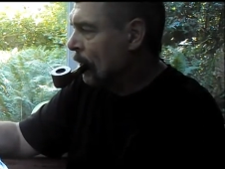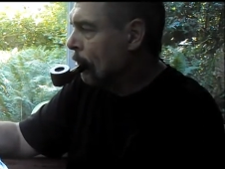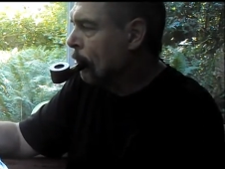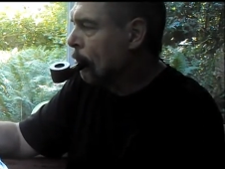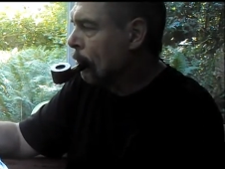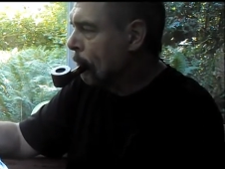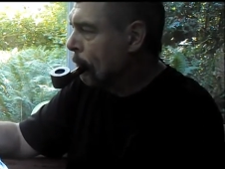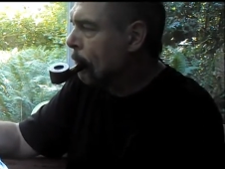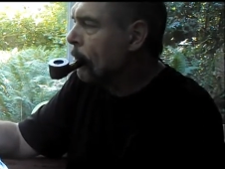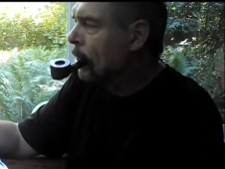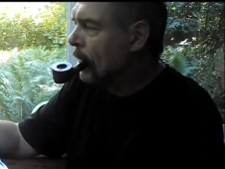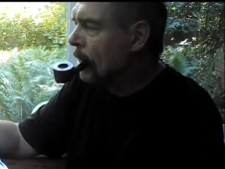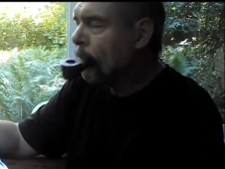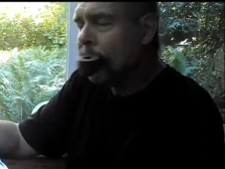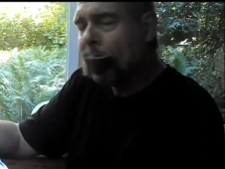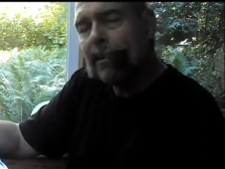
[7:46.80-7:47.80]
And there are a
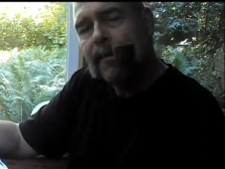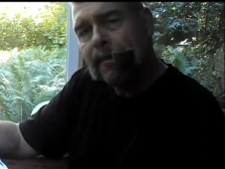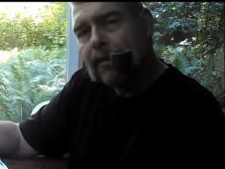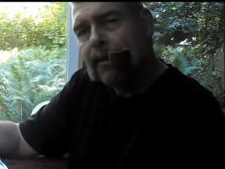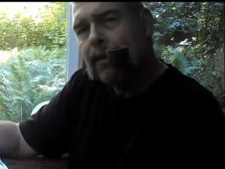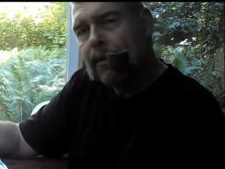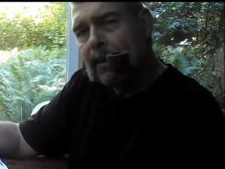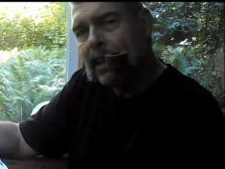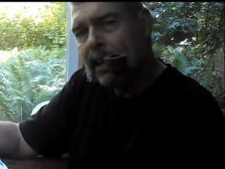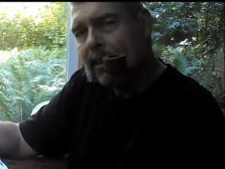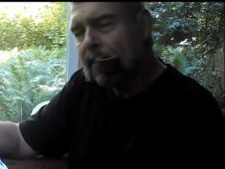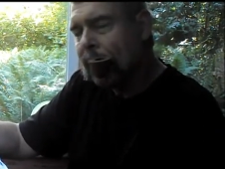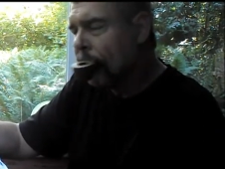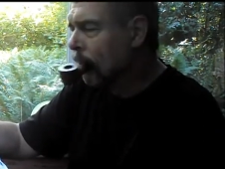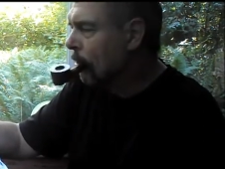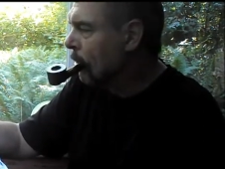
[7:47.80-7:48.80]
few, I've seen a few of
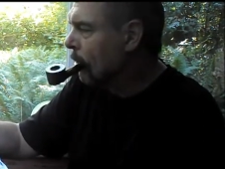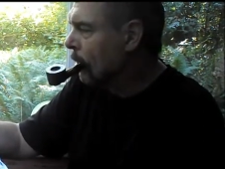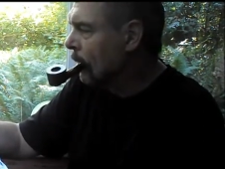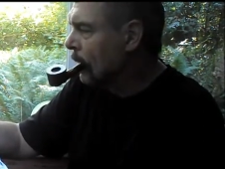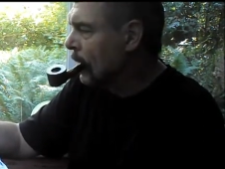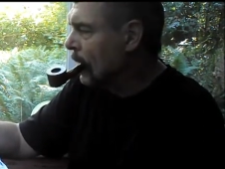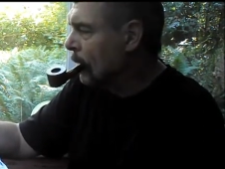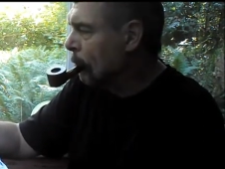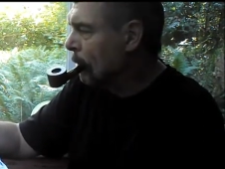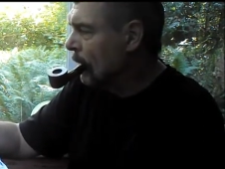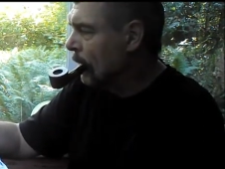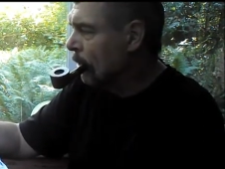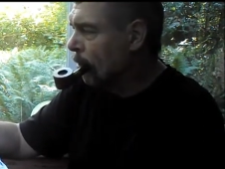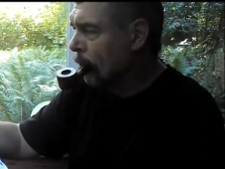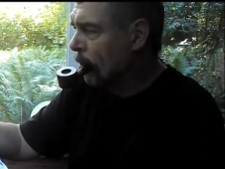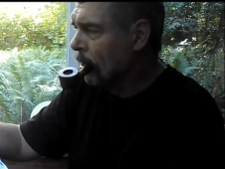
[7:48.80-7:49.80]
these on
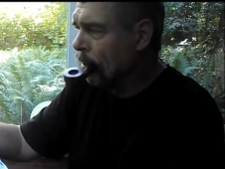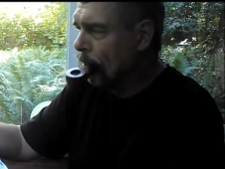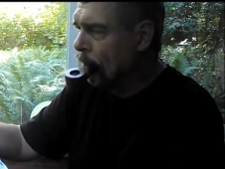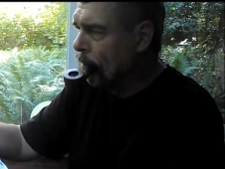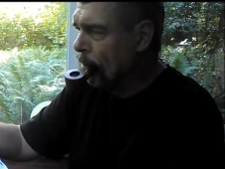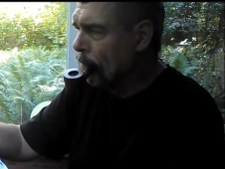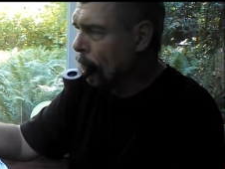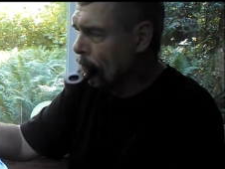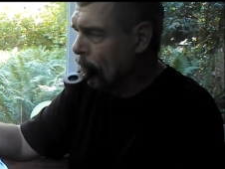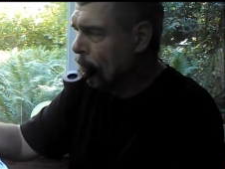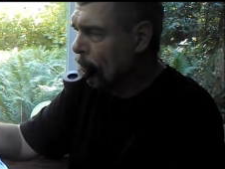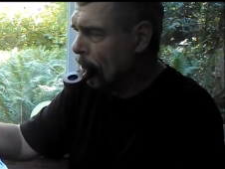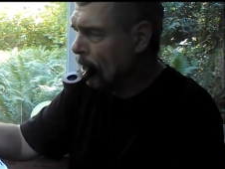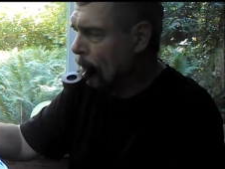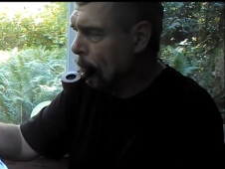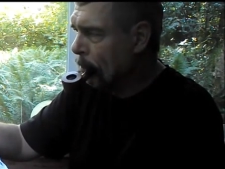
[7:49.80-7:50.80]
eBay, all kinds of different
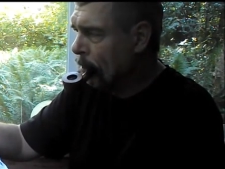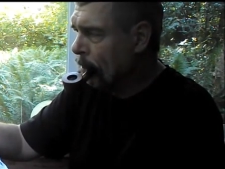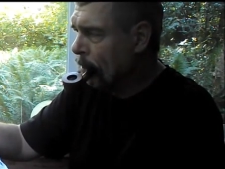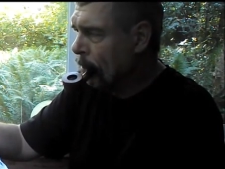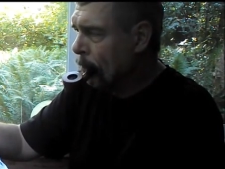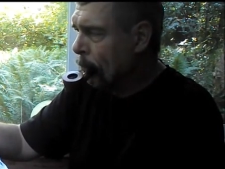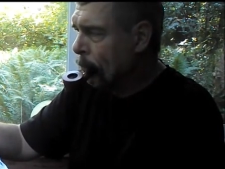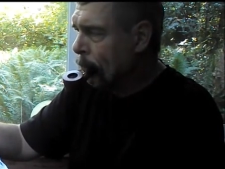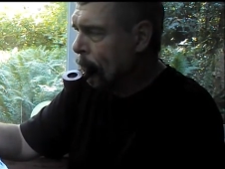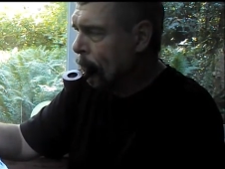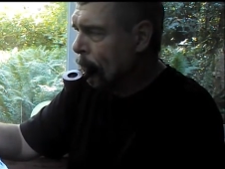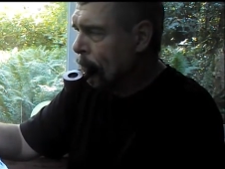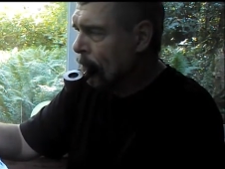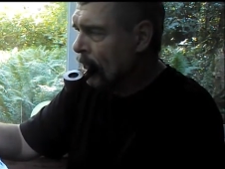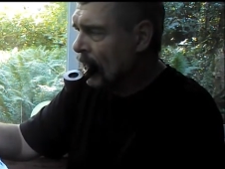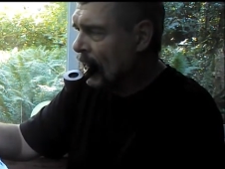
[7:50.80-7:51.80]
shapes.
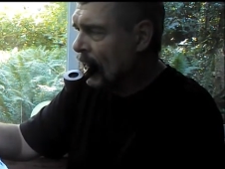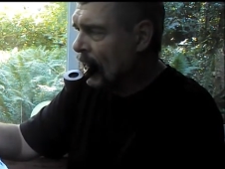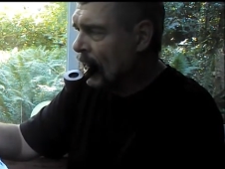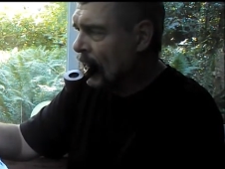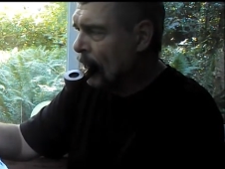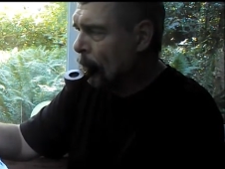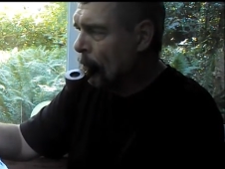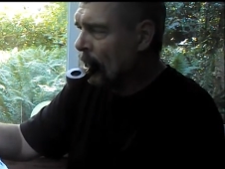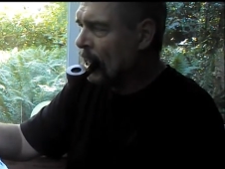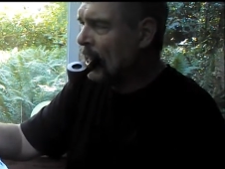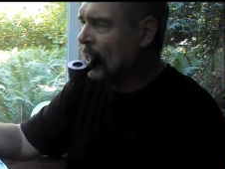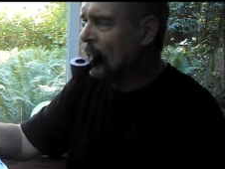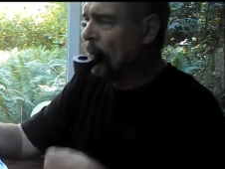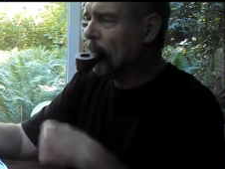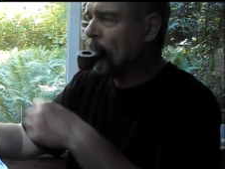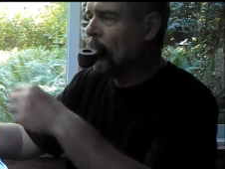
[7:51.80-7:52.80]
Um,
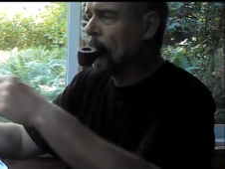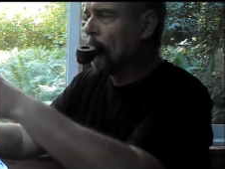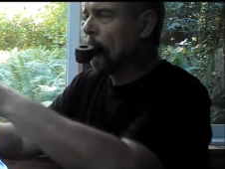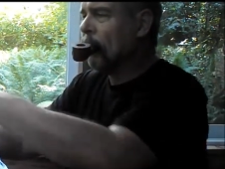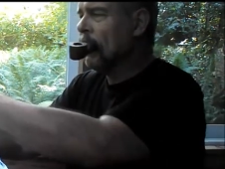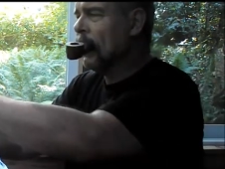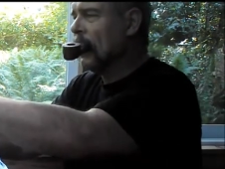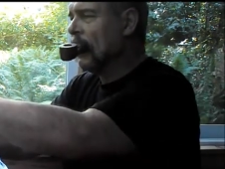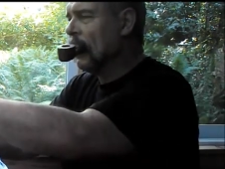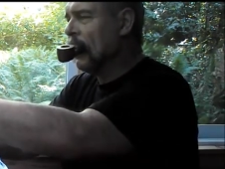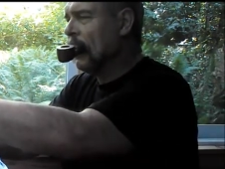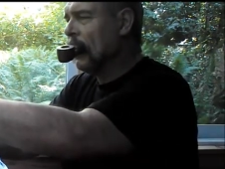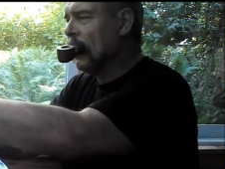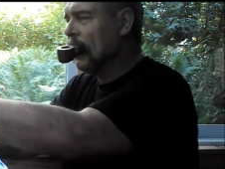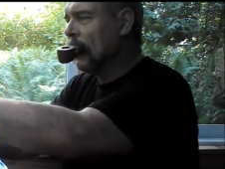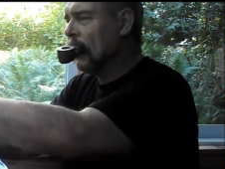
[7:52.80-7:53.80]
again, it's not really
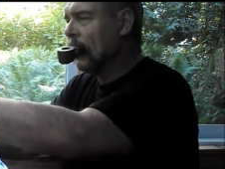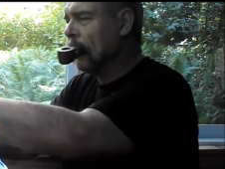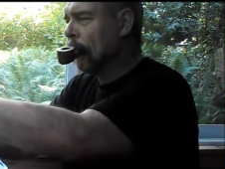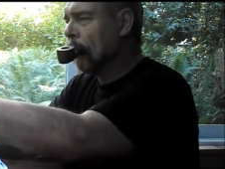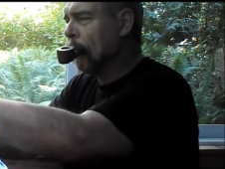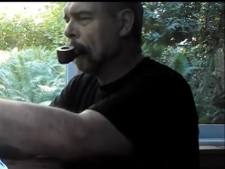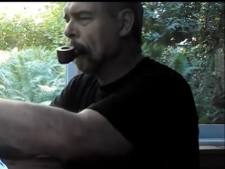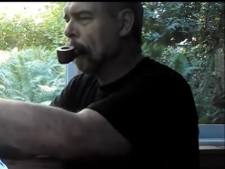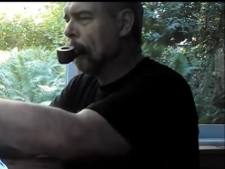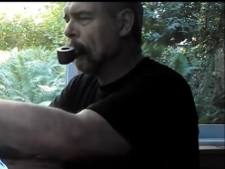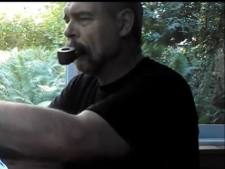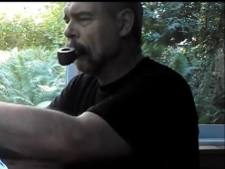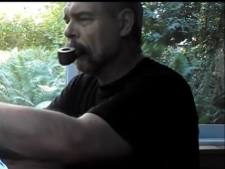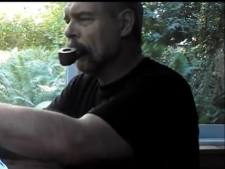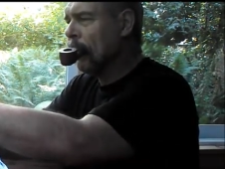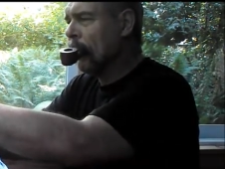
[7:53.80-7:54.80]

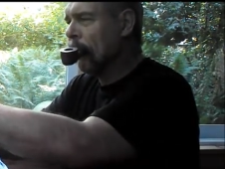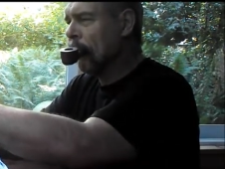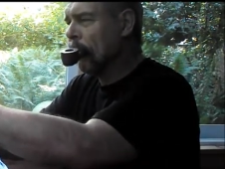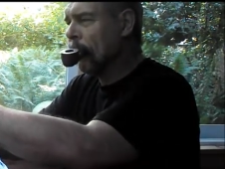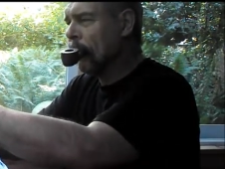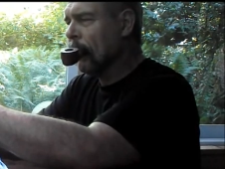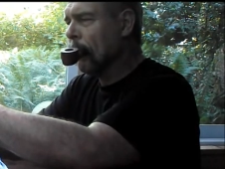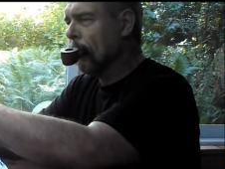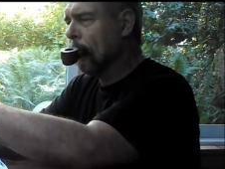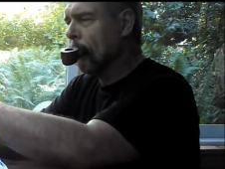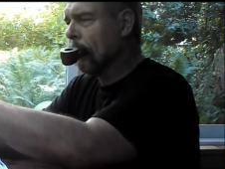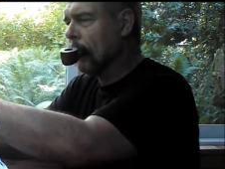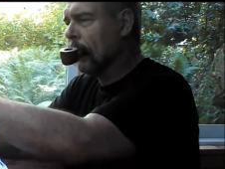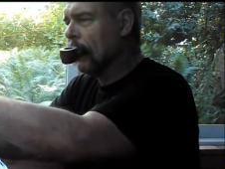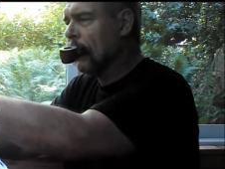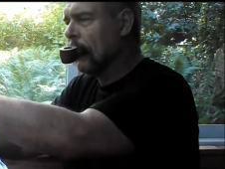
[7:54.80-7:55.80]
CustomBilt. It's a little
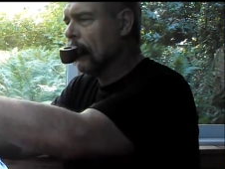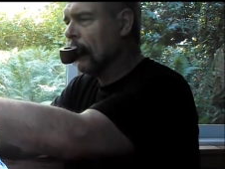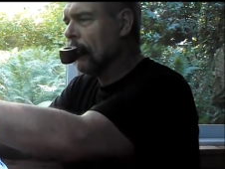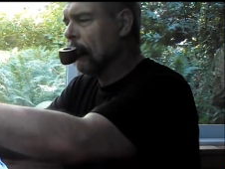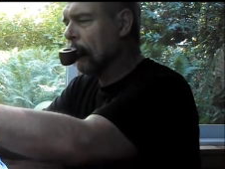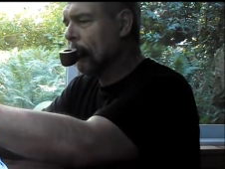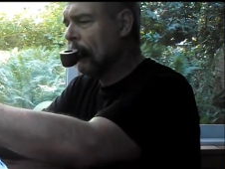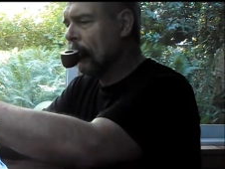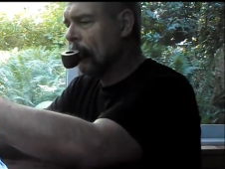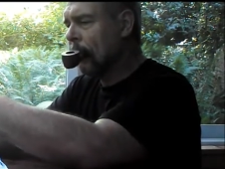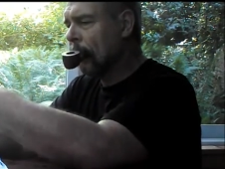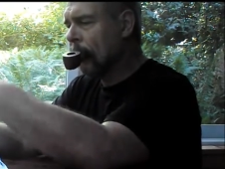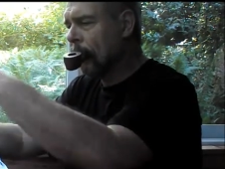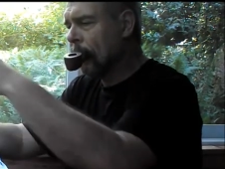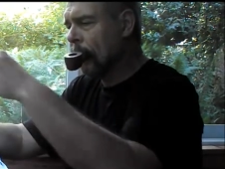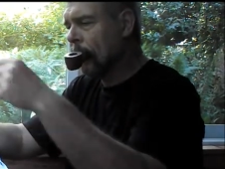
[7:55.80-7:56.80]
broad up
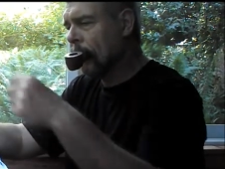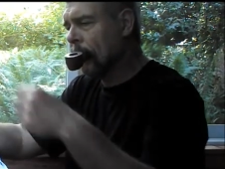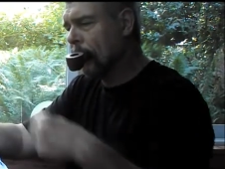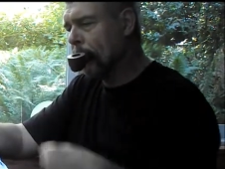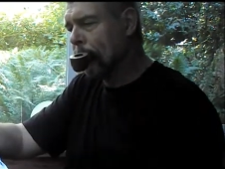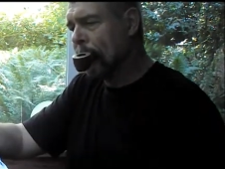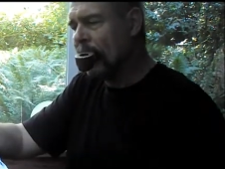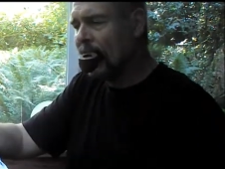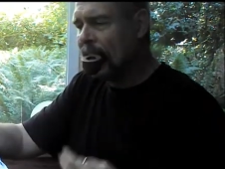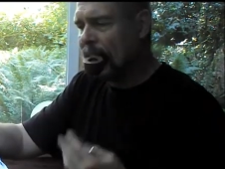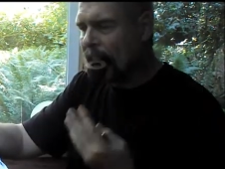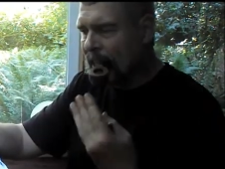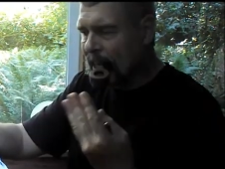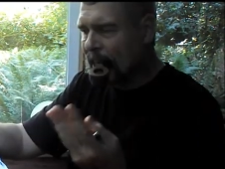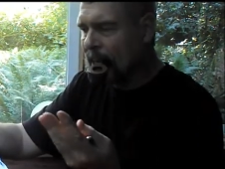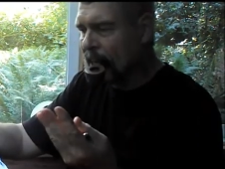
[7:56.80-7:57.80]
here for
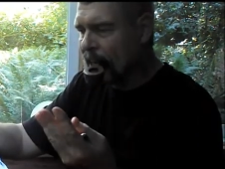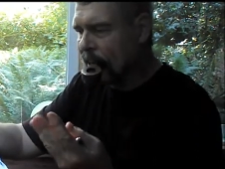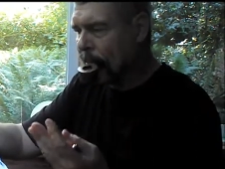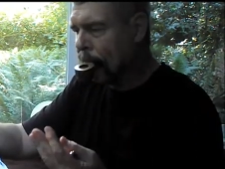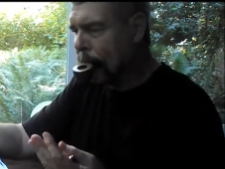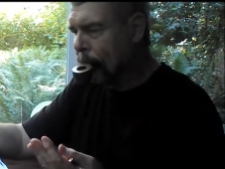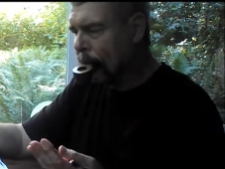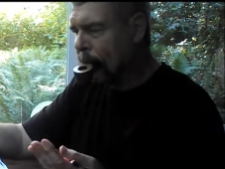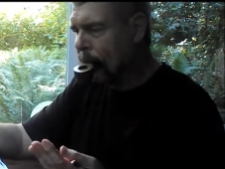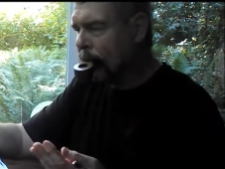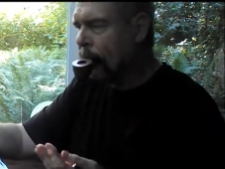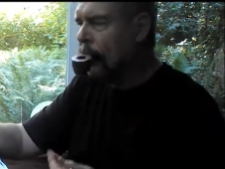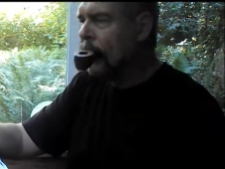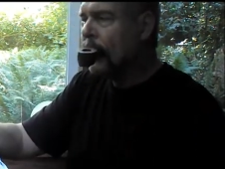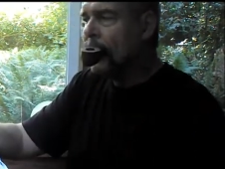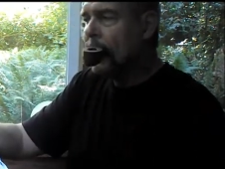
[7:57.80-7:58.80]
being like a CustomBilt.